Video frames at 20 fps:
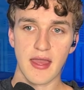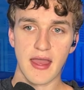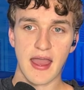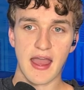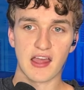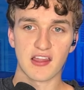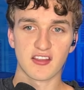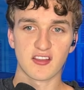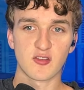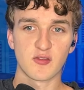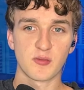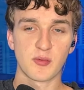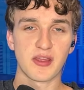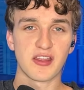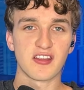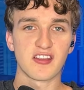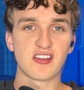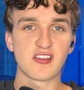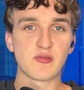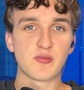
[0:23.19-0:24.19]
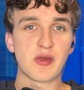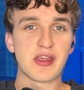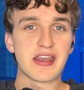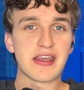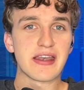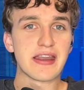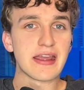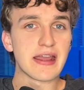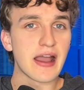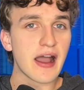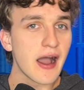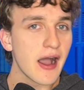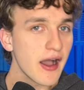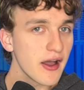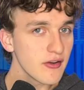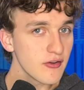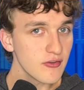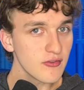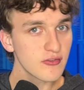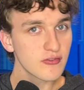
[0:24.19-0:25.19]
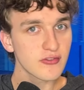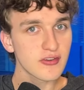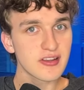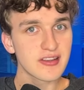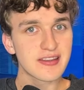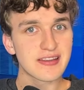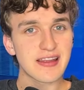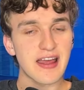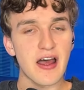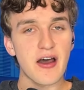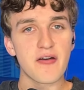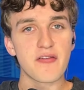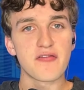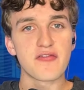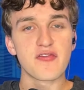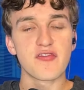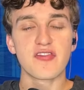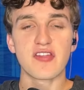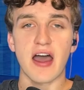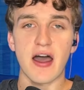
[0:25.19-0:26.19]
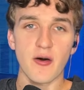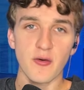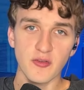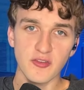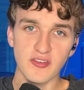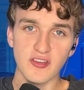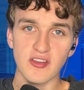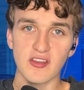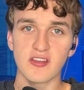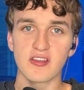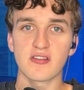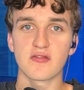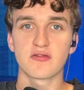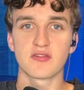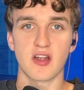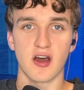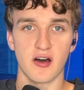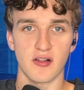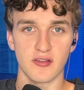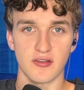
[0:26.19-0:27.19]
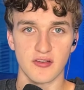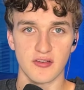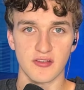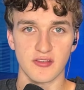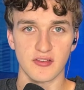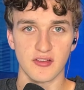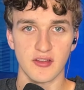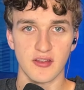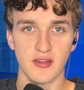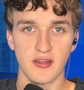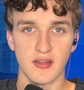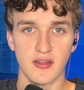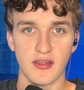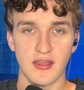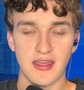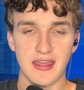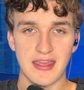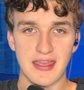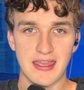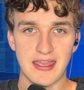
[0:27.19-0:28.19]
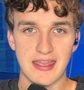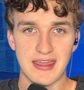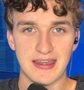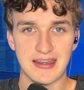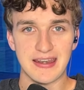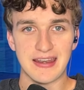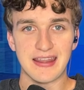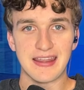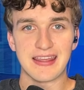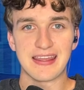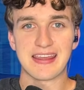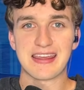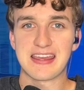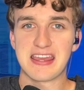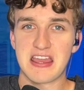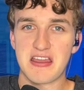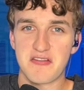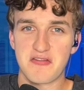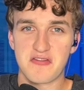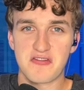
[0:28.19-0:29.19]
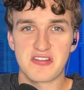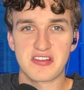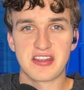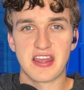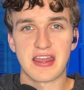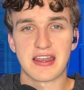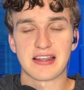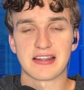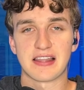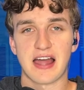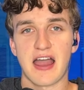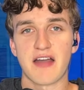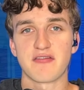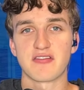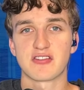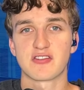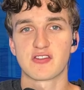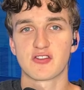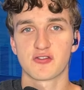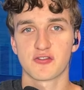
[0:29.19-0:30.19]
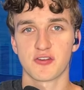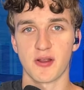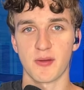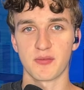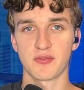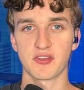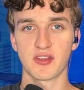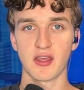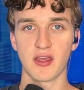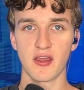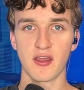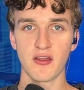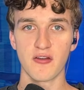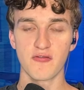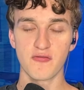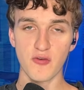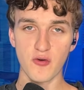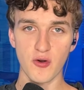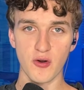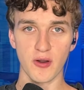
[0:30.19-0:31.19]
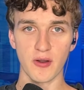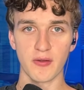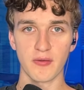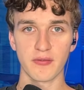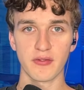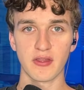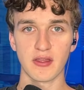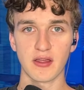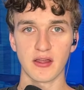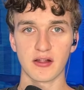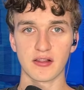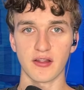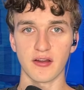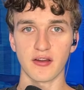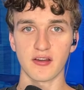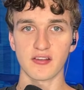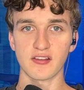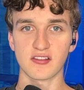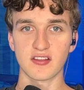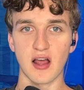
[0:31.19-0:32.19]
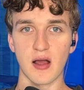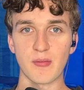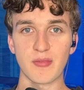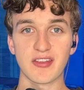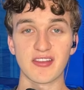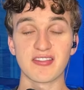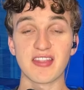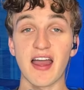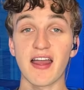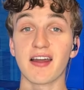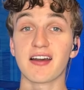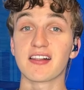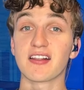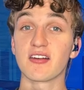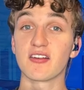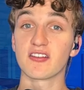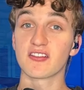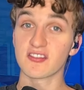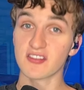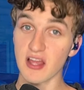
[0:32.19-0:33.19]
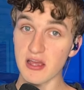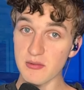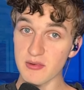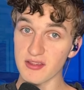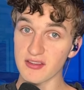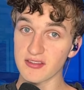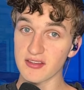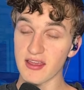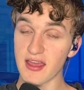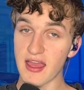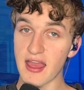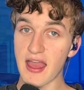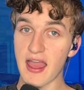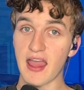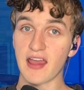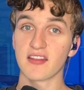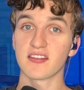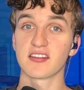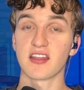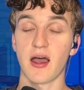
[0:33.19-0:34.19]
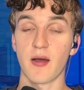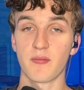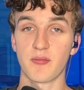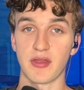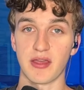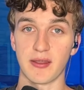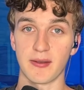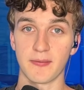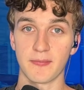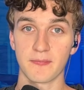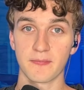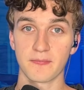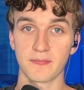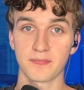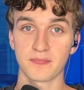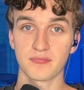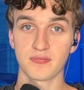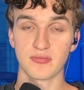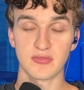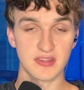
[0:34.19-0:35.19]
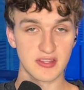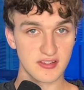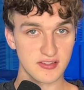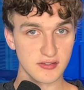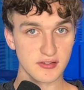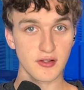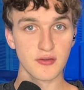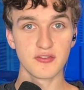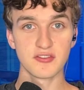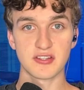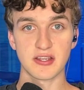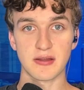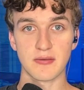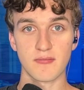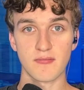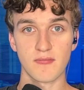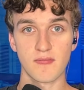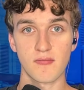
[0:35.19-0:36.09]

has been spending hundreds of thousands of dollars in gifts and lavish trips for Clarence Thomas that Clarence Thomas has not been disclosing.